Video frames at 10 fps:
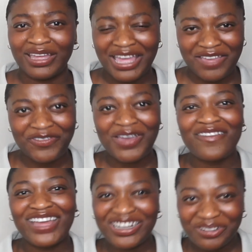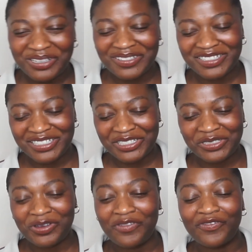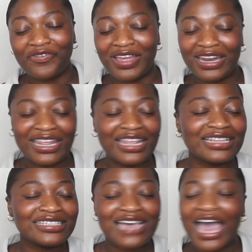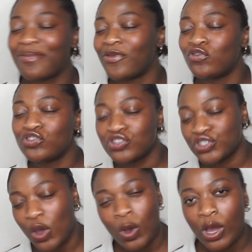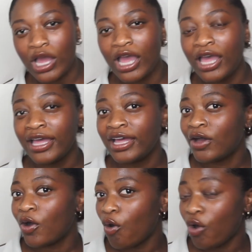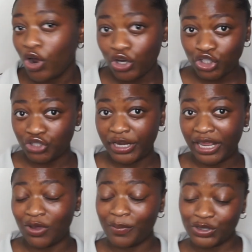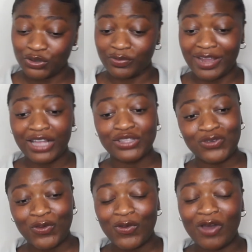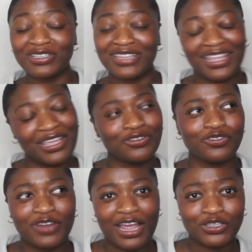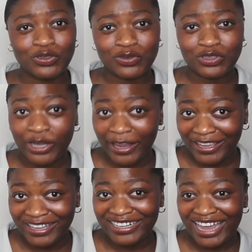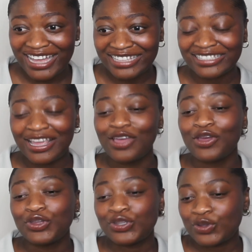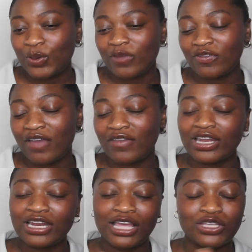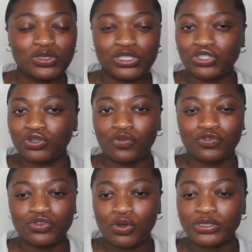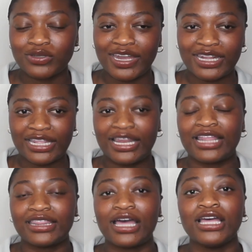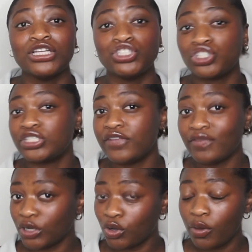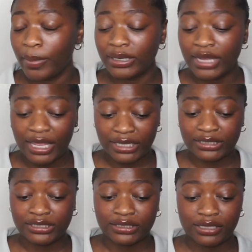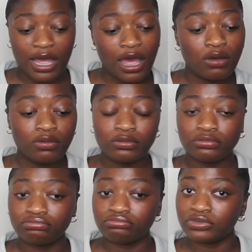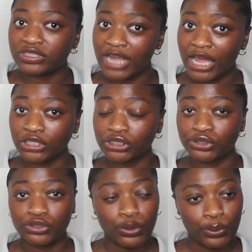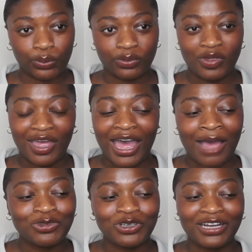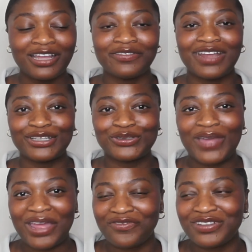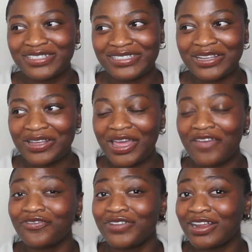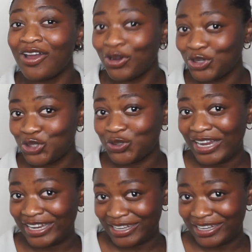if you have any other suggestion of any type of song or country you want me to react to, I was thinking to react to Turkey next. So if you have any like suggestion of songs or anything like that, just leave in the comment and I'll react to. I'm trying to react to every country in